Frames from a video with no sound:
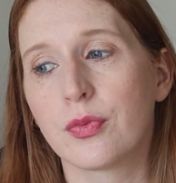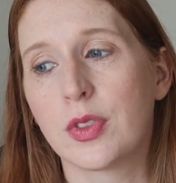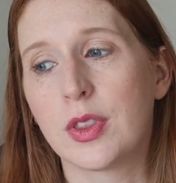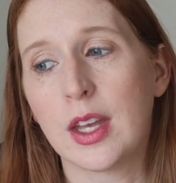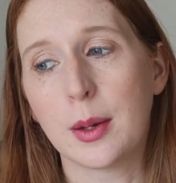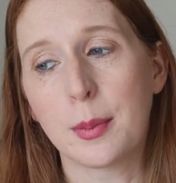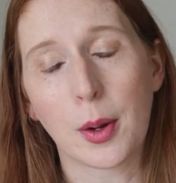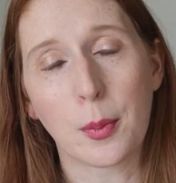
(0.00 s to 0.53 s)

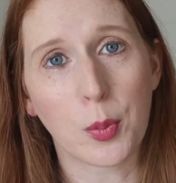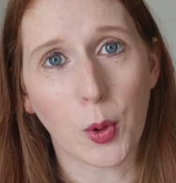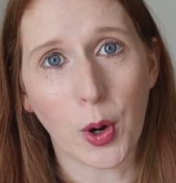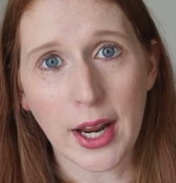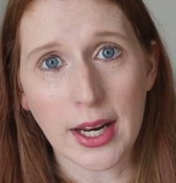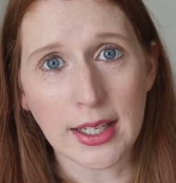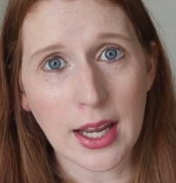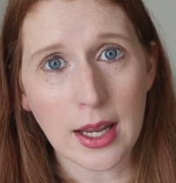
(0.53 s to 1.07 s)
Think about
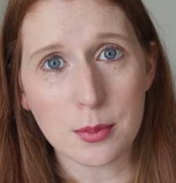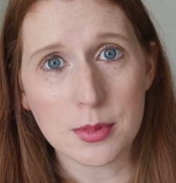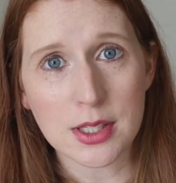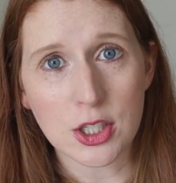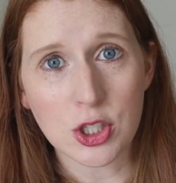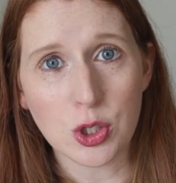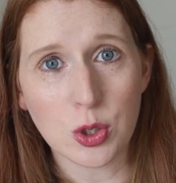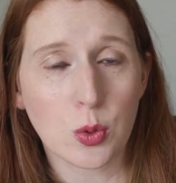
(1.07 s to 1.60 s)
brand names
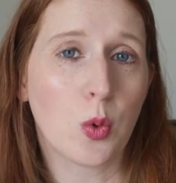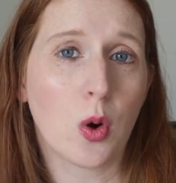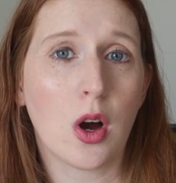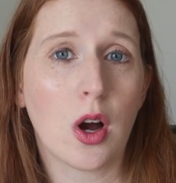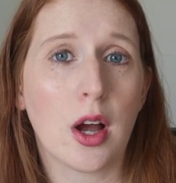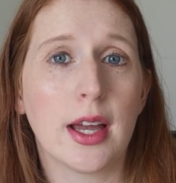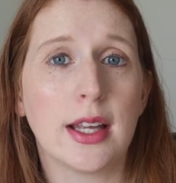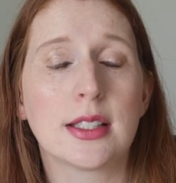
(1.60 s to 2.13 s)
that you
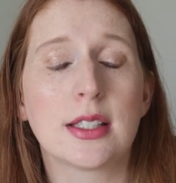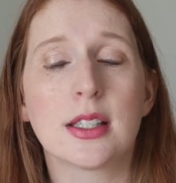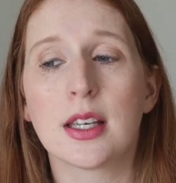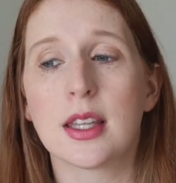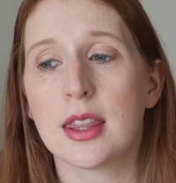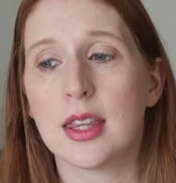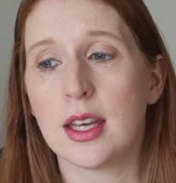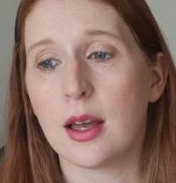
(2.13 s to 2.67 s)
want.
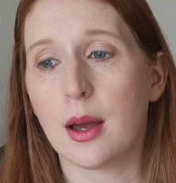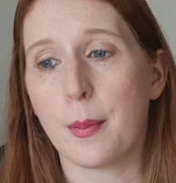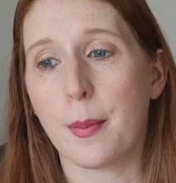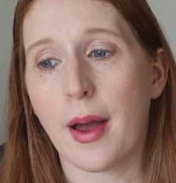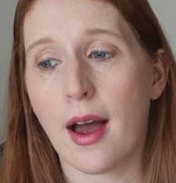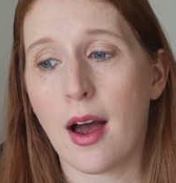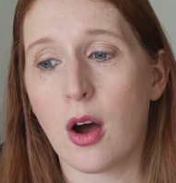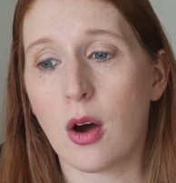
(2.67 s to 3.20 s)
Think
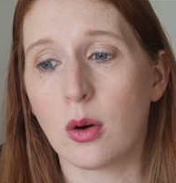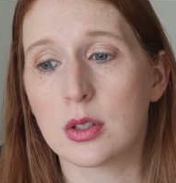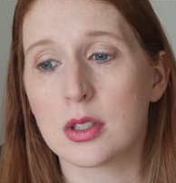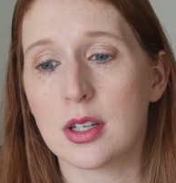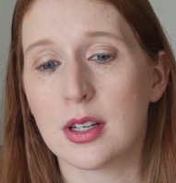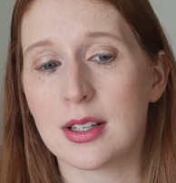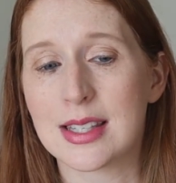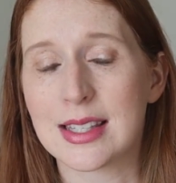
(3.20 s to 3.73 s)

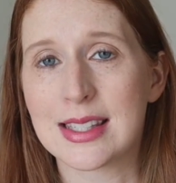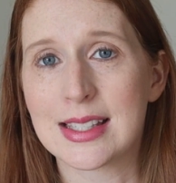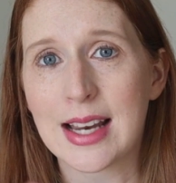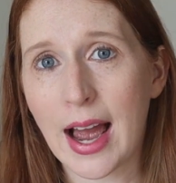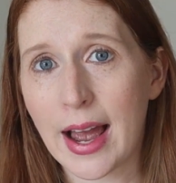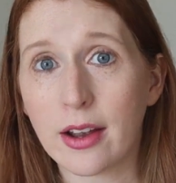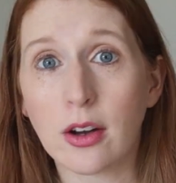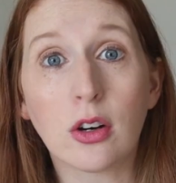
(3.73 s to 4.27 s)
about
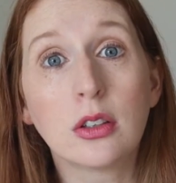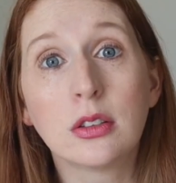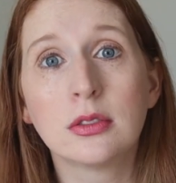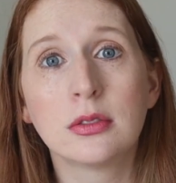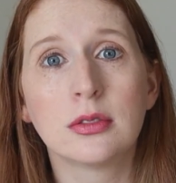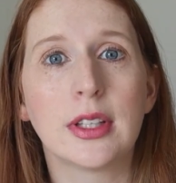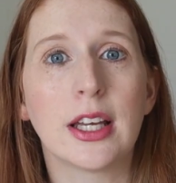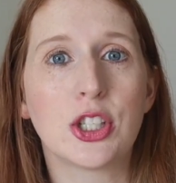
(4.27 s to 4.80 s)
style
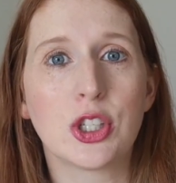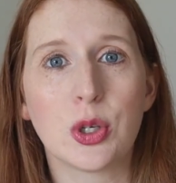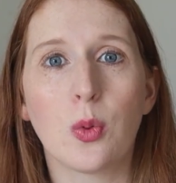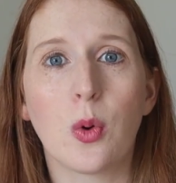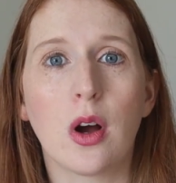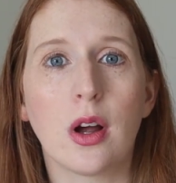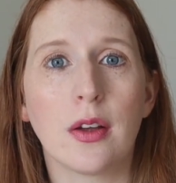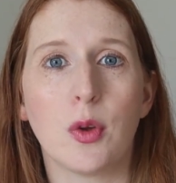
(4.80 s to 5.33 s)
that you
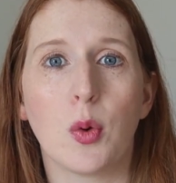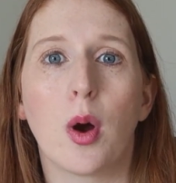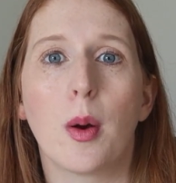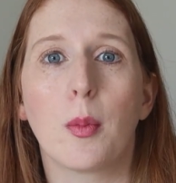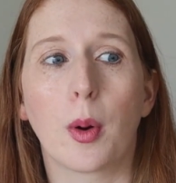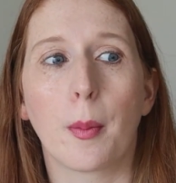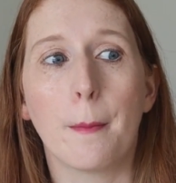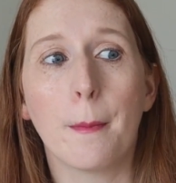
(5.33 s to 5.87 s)
want. If you
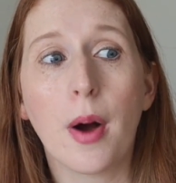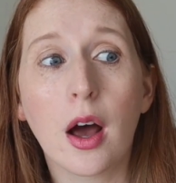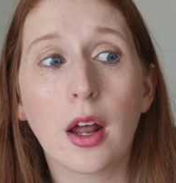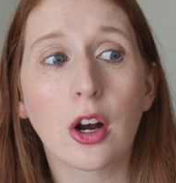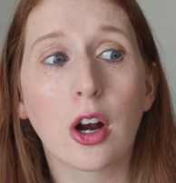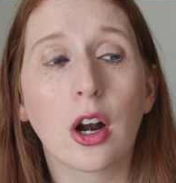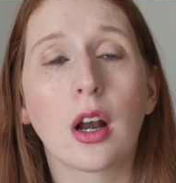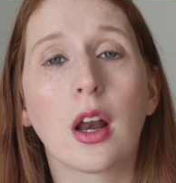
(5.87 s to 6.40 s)
want more
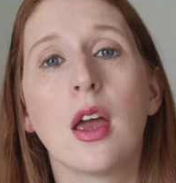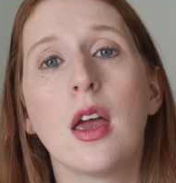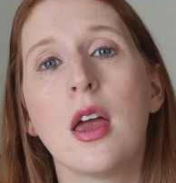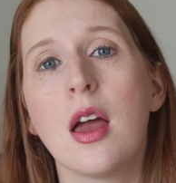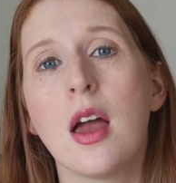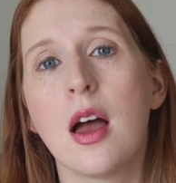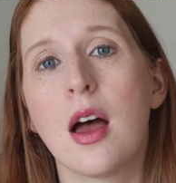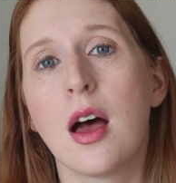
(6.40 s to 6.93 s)
modern,
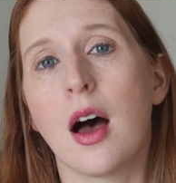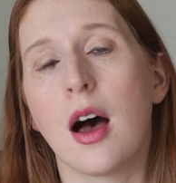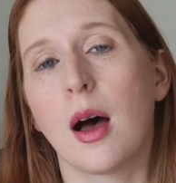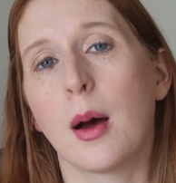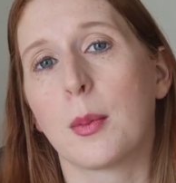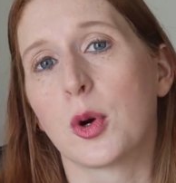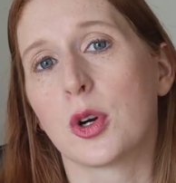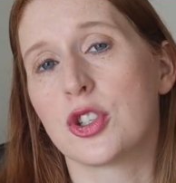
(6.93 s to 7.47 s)

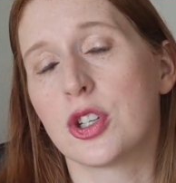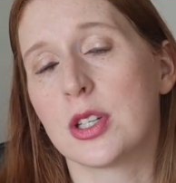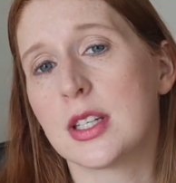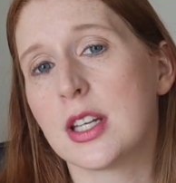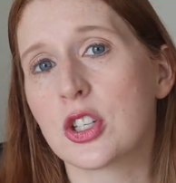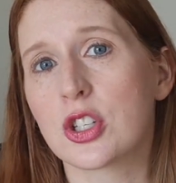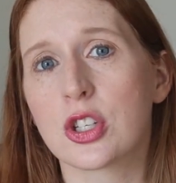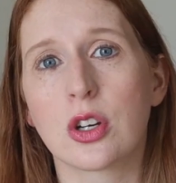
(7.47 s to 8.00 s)
more
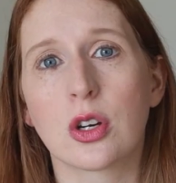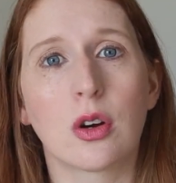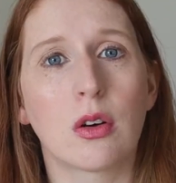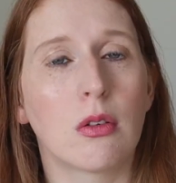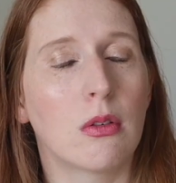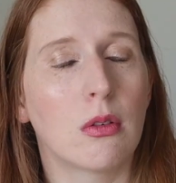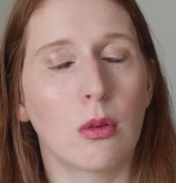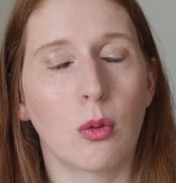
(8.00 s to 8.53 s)

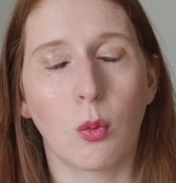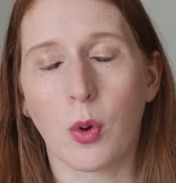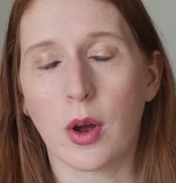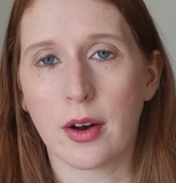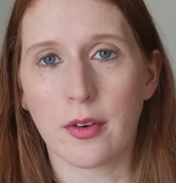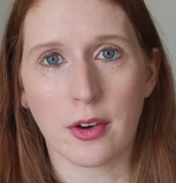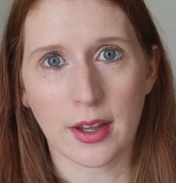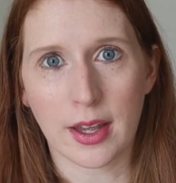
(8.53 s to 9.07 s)
traditional,
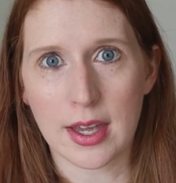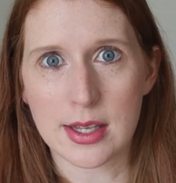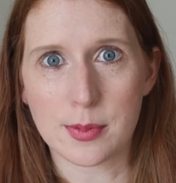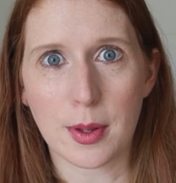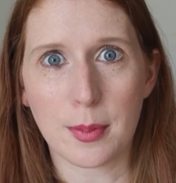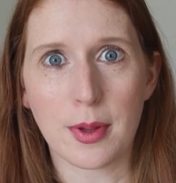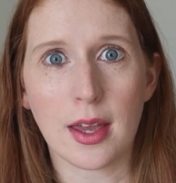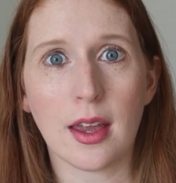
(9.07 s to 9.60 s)
whatever the case
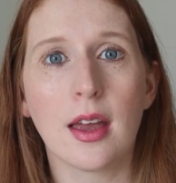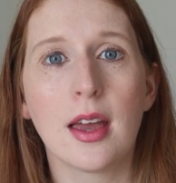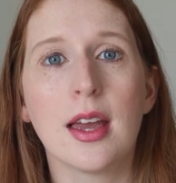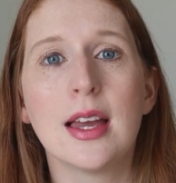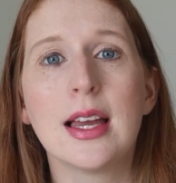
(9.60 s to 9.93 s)
may be.